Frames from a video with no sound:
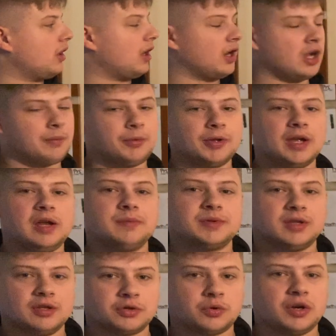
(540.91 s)
a couple games of
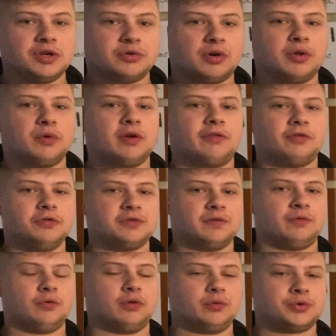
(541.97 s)
the 2021 Frozen
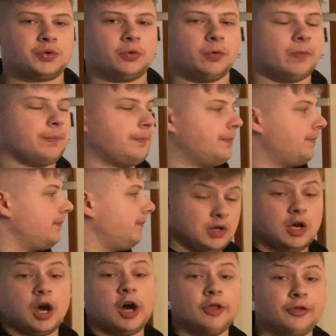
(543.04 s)
Four. It was cool.
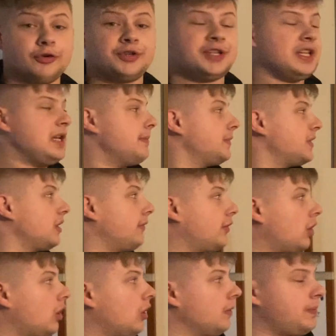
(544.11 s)
Other teams that have
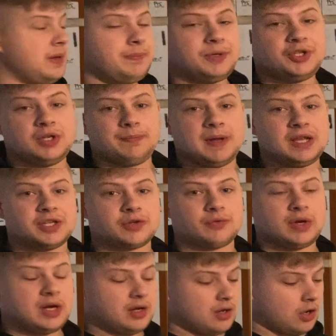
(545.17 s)
called PPG Paints
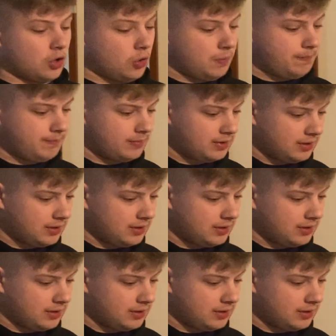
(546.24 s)
Arena home